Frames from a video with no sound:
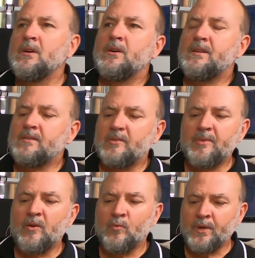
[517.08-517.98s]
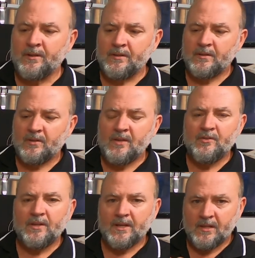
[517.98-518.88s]
it's something about wheat,
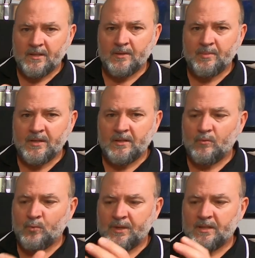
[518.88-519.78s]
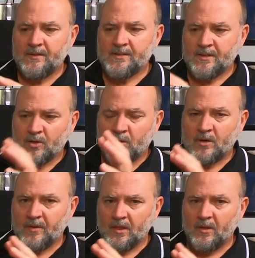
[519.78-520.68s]
even in a clear beer, wheat gives it a
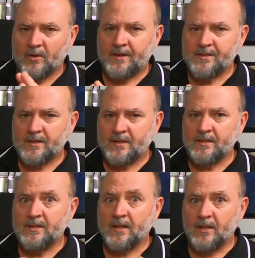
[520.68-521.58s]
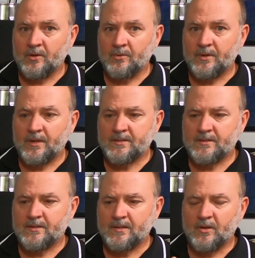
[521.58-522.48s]
kind of a lighter yellow.
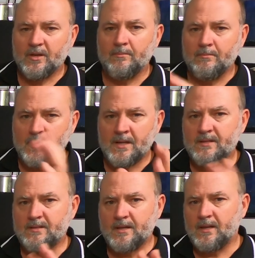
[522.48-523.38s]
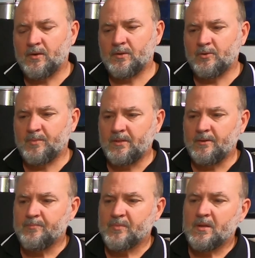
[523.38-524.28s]
It's like it muddies the yellow a little bit.
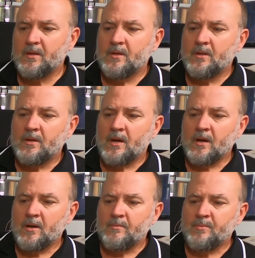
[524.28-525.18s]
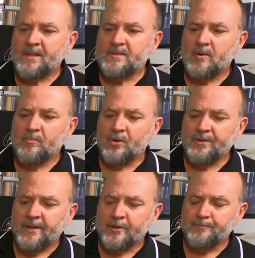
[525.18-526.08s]
But that's my
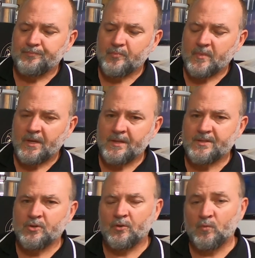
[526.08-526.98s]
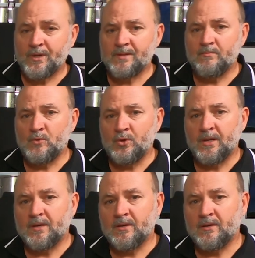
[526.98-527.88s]
blonde ale. It's got wheat
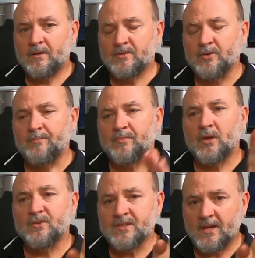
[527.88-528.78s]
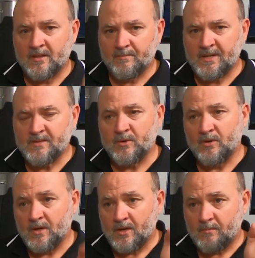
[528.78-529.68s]
Munich, sorry, I'll start at the base malt.
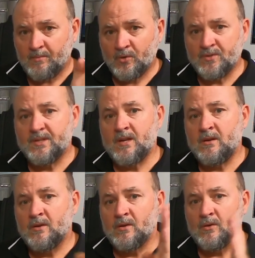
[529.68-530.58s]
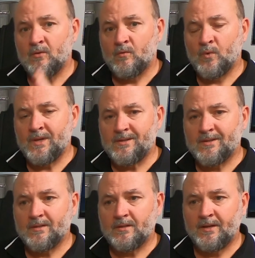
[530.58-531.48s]
Pilsner, wheat
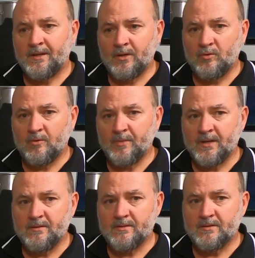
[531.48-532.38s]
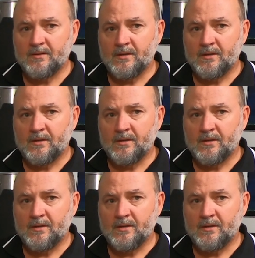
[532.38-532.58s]
in equal amounts,